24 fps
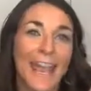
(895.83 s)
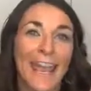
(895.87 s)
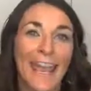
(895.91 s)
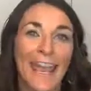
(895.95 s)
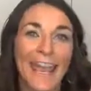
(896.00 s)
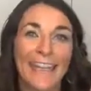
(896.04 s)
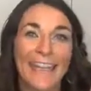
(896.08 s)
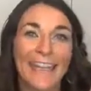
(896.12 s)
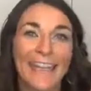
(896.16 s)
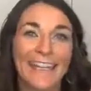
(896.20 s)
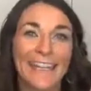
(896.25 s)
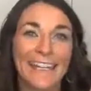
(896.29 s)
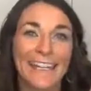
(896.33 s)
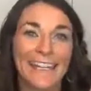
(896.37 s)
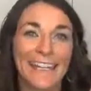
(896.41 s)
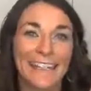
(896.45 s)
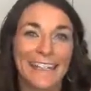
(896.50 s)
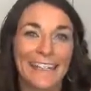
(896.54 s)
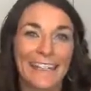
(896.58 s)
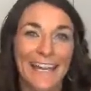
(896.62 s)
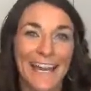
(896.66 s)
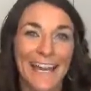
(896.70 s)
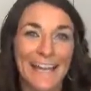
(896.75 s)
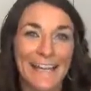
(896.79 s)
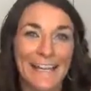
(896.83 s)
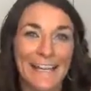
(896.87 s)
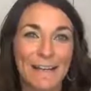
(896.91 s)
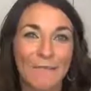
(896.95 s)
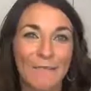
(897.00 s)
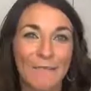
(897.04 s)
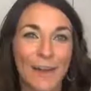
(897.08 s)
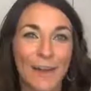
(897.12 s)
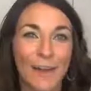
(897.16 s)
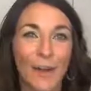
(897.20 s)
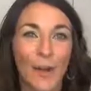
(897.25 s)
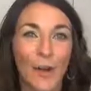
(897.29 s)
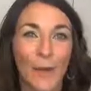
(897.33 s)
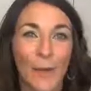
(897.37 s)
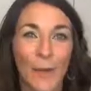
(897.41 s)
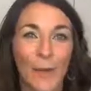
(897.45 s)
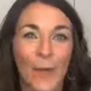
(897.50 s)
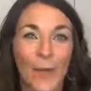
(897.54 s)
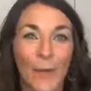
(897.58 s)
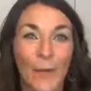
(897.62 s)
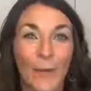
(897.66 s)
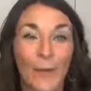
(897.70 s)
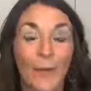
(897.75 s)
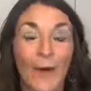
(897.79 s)
And I hope
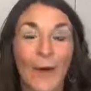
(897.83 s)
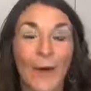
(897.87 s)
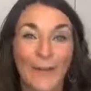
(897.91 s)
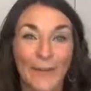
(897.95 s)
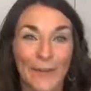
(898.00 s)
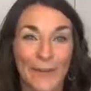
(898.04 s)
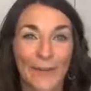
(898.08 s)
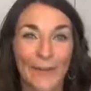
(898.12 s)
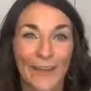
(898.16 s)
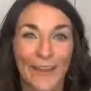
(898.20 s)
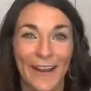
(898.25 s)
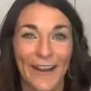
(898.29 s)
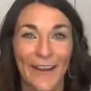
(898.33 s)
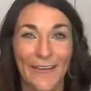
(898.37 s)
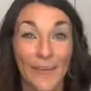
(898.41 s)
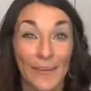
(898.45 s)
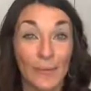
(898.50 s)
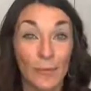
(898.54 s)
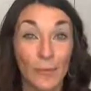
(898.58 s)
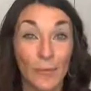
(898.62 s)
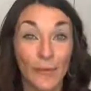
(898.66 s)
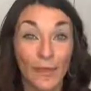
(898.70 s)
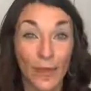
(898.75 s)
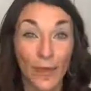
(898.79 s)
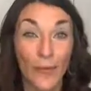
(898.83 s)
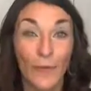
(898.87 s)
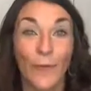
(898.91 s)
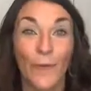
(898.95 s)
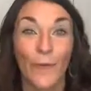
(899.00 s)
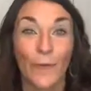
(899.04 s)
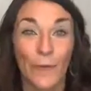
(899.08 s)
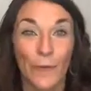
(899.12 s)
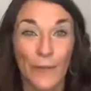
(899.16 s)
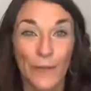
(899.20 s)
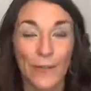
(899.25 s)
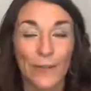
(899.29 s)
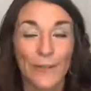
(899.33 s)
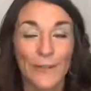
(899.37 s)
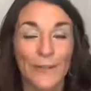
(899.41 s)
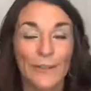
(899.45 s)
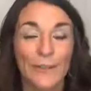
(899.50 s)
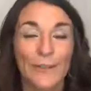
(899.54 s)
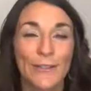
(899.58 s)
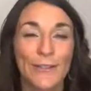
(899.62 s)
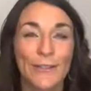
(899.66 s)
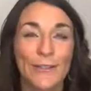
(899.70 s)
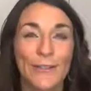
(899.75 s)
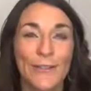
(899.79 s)
that while you're there, this will be helpful for you
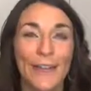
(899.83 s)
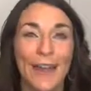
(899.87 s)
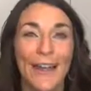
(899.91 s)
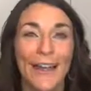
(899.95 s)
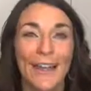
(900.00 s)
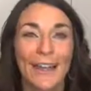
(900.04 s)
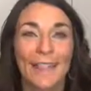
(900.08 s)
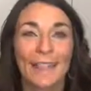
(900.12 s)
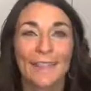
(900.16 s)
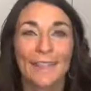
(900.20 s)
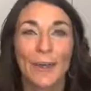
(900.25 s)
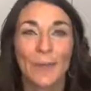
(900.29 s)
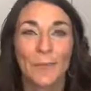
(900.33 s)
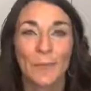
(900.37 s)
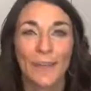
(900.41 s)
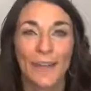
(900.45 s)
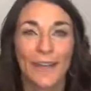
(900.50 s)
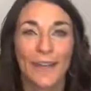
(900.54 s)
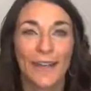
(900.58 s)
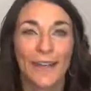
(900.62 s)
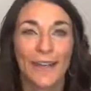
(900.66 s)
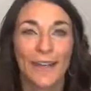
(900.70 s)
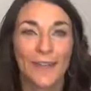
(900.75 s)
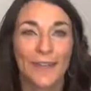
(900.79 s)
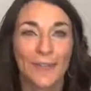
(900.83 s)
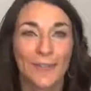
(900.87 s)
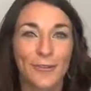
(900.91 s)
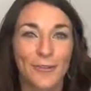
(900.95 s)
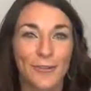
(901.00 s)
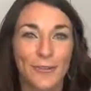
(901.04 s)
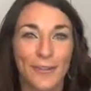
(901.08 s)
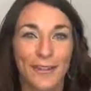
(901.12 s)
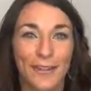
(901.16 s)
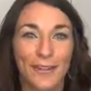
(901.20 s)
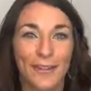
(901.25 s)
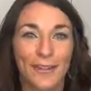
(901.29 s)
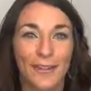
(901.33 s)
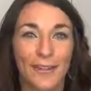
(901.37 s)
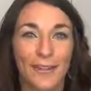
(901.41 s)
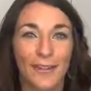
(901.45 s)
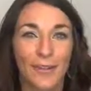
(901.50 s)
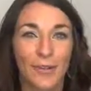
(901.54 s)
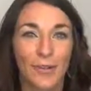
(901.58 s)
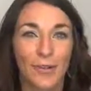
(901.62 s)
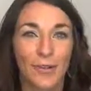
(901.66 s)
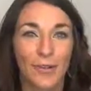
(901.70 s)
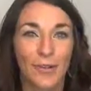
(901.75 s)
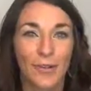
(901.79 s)
to unplug and
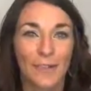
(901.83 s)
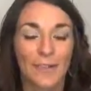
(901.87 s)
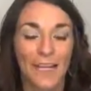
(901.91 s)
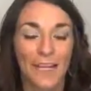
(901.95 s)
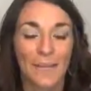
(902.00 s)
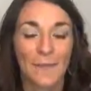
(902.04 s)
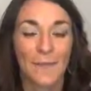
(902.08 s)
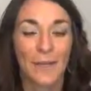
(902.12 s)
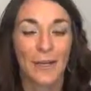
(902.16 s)
enjoy your time